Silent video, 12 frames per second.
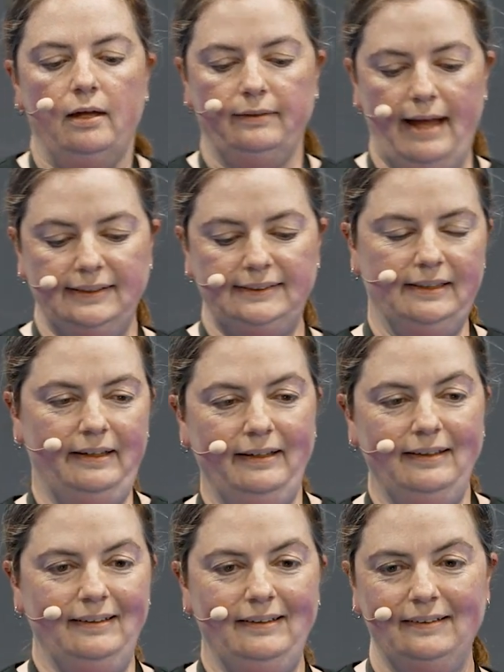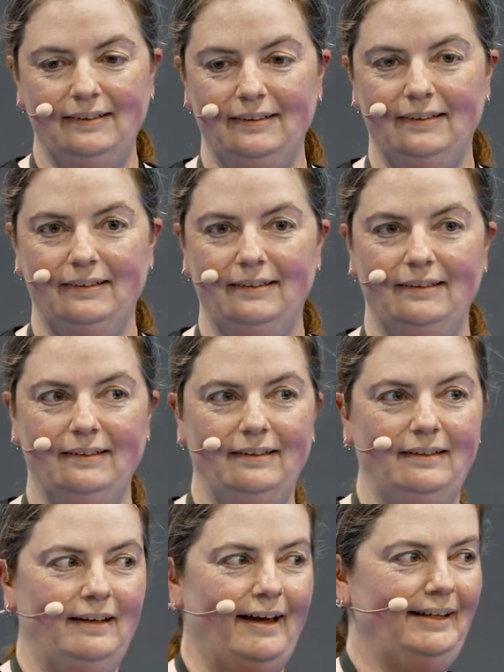Lastly,
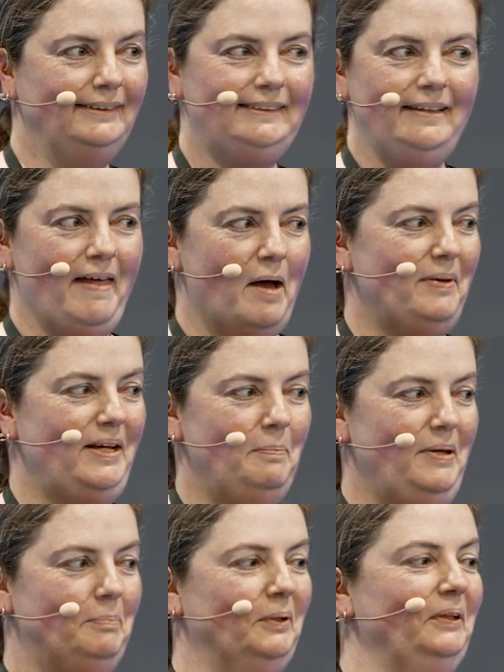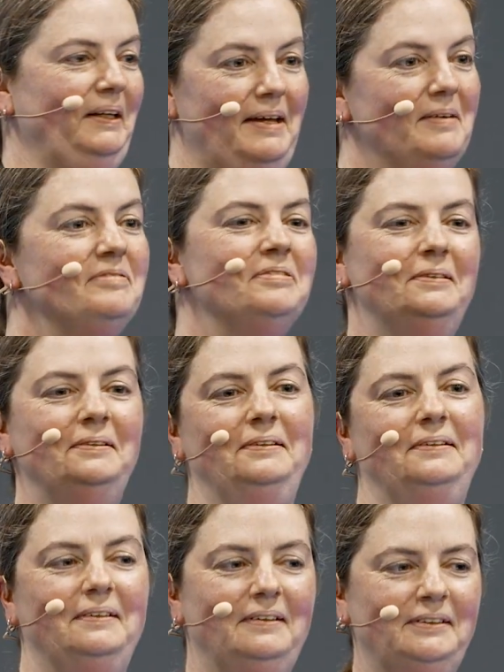I didn't see that many people leave,
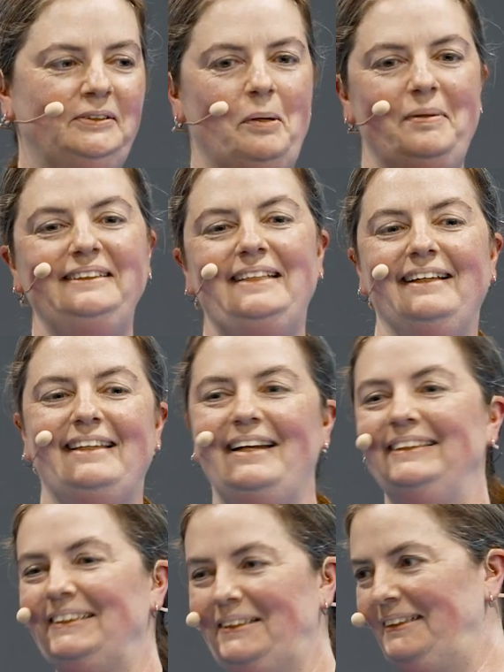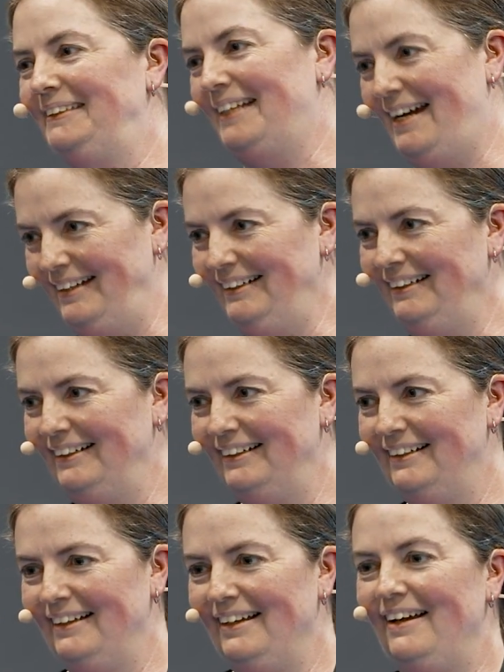so I'm going to take that as a good sign.
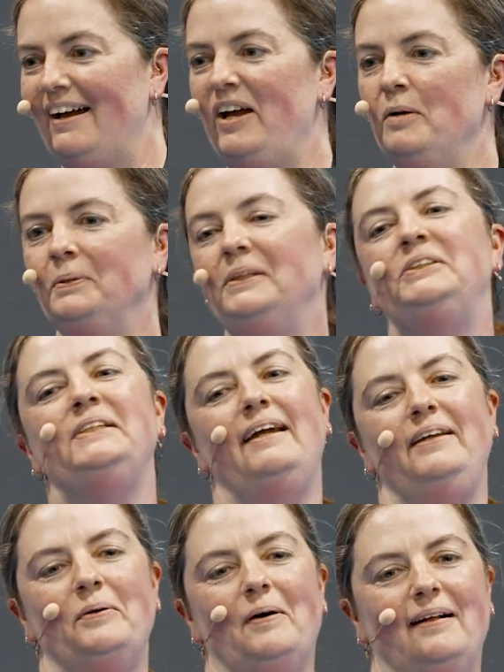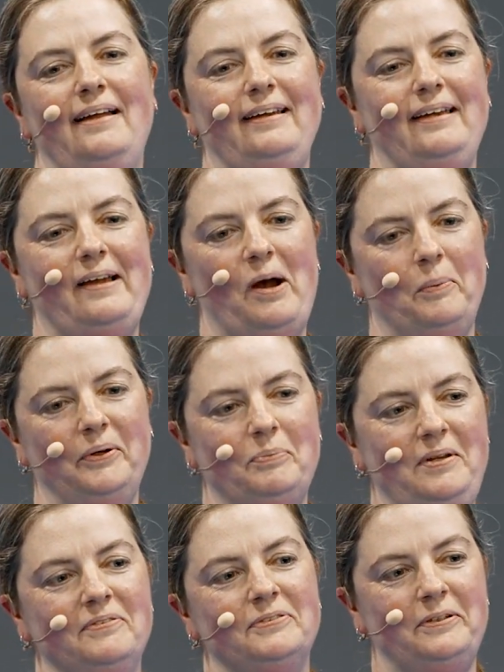I appreciate you all hanging out with
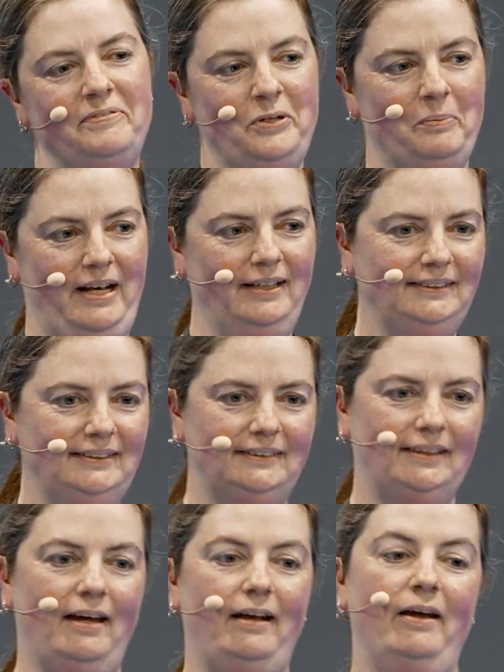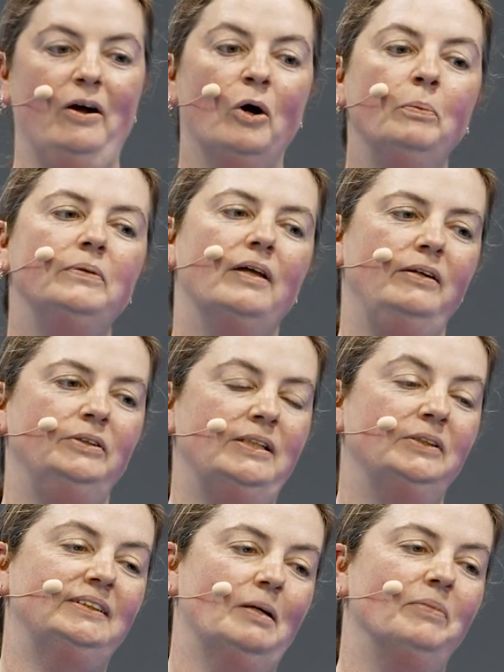me for a few minutes, and I hope that you
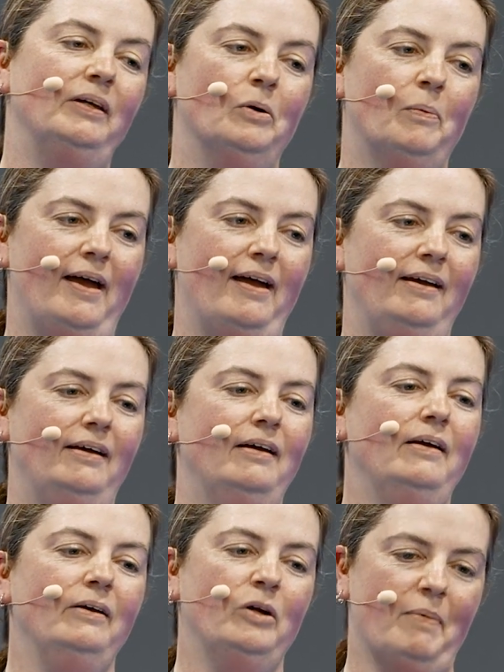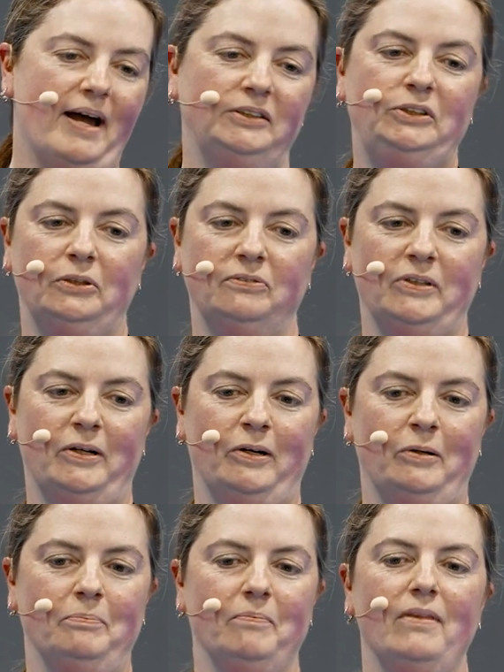took something away, go back to your
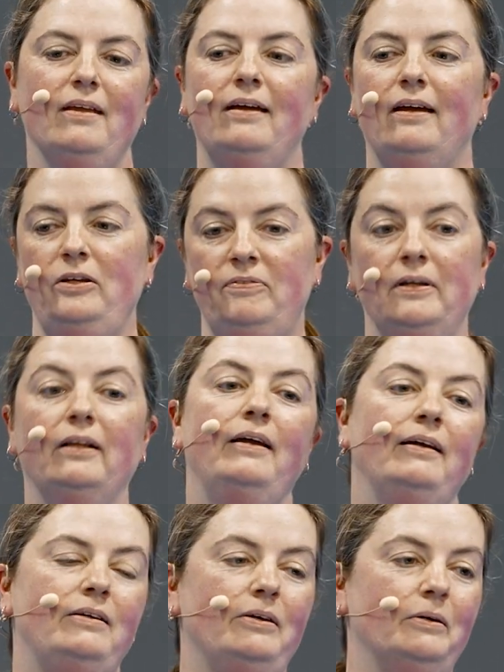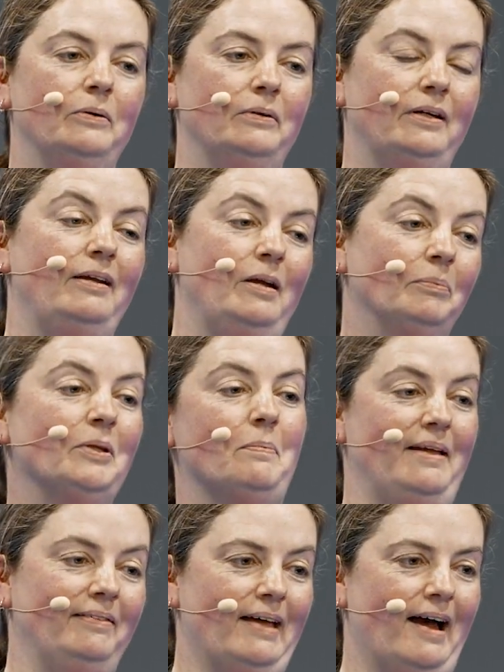firm, and you feel like you can
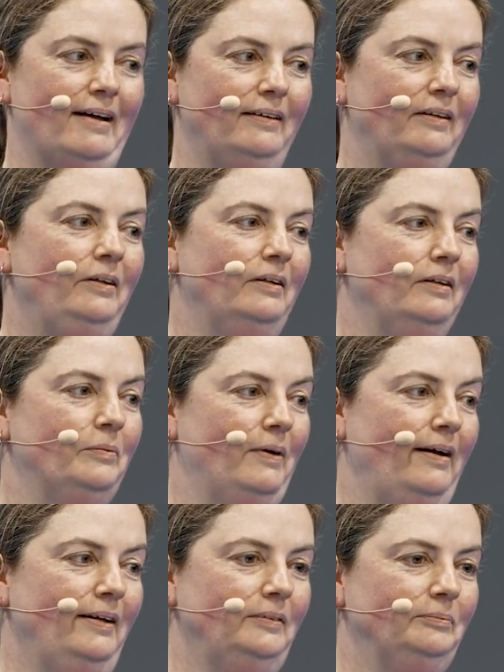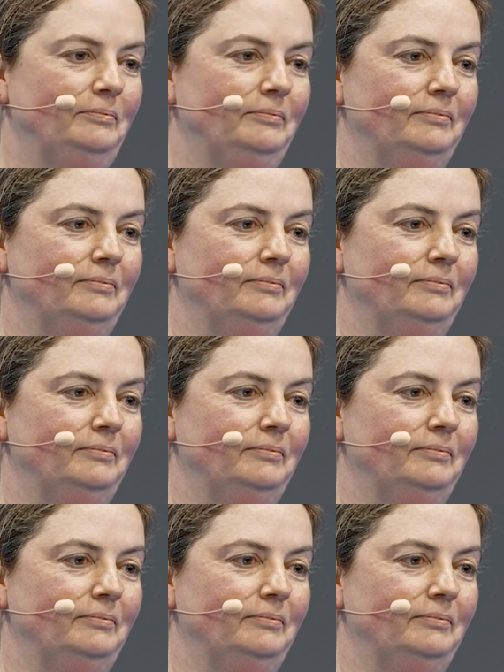implement that, right?